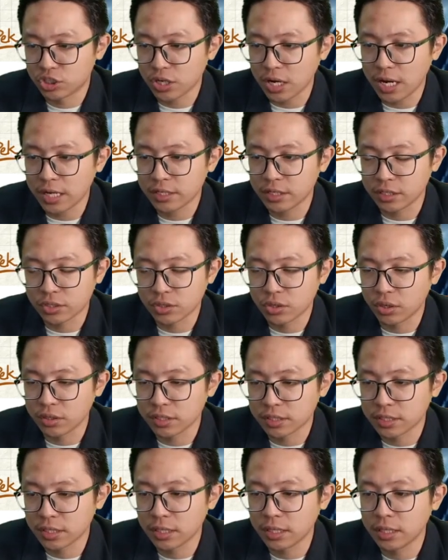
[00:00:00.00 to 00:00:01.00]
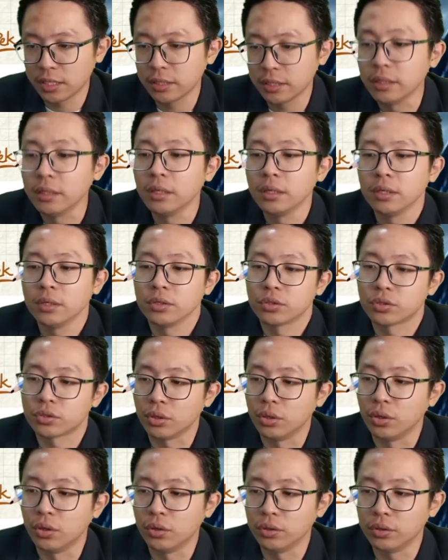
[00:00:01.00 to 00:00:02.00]
charge is constant,
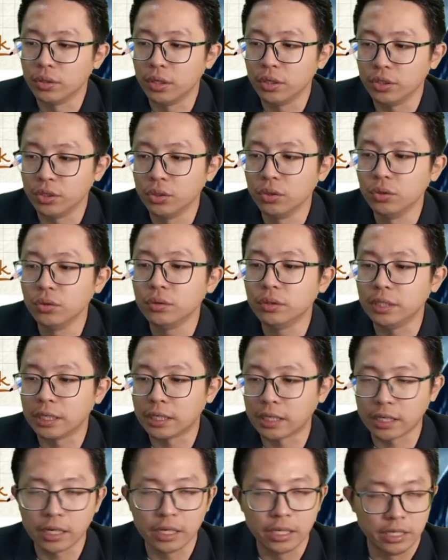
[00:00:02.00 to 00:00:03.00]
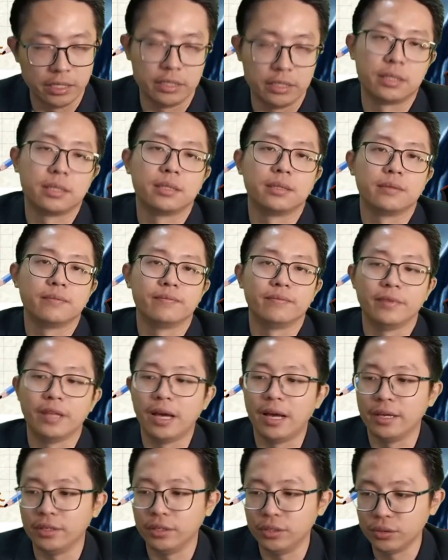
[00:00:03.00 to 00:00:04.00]
so the U decrease.
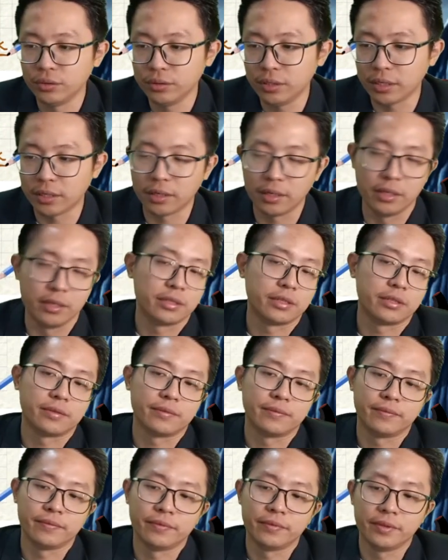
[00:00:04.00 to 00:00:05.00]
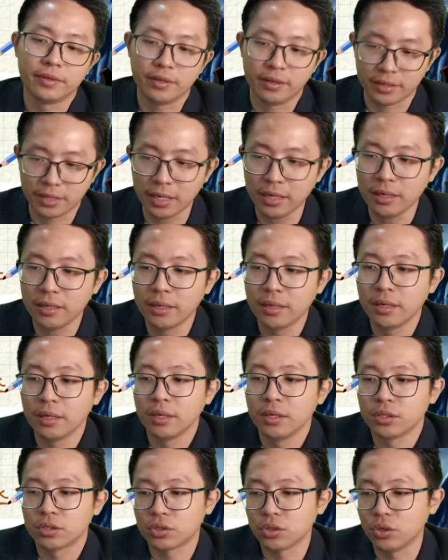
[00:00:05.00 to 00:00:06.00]
U decrease. Okay,
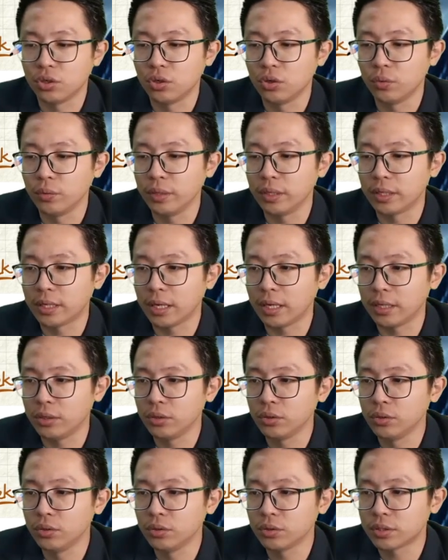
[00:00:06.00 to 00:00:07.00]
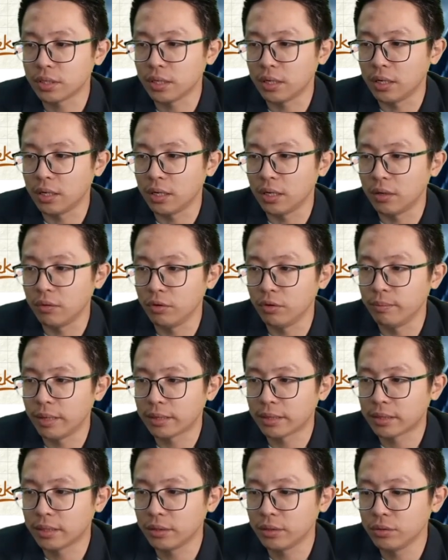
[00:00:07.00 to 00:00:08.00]
so we can use we
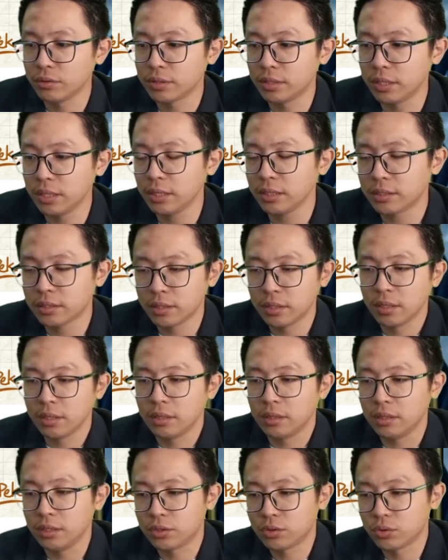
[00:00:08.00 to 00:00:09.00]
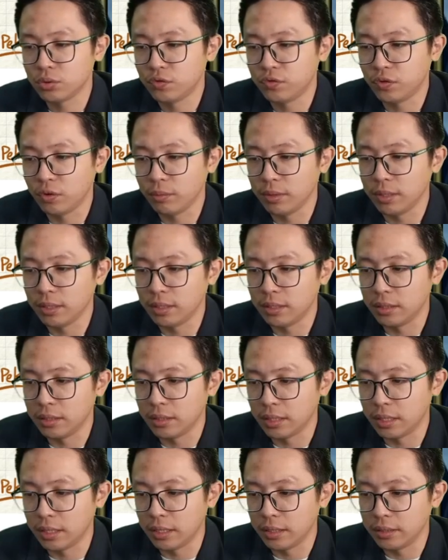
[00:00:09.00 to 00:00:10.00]
better use these two
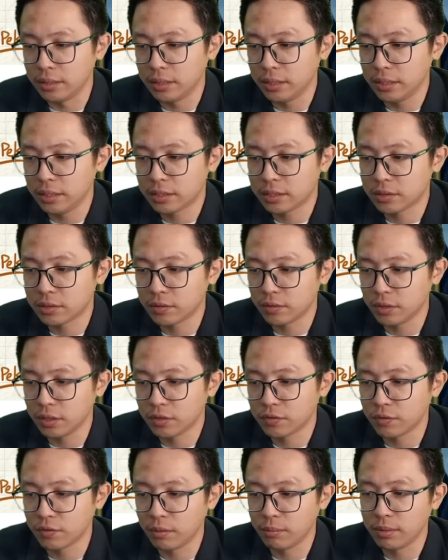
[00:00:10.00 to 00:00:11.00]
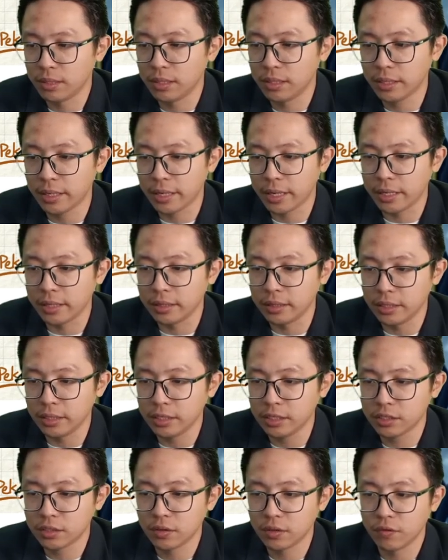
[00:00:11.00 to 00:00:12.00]
formula, this formula and
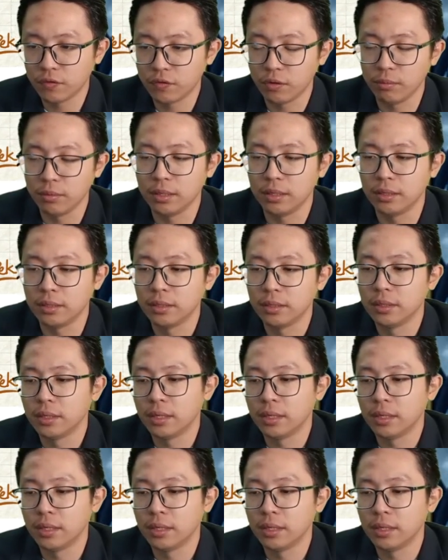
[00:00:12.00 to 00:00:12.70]
this formula.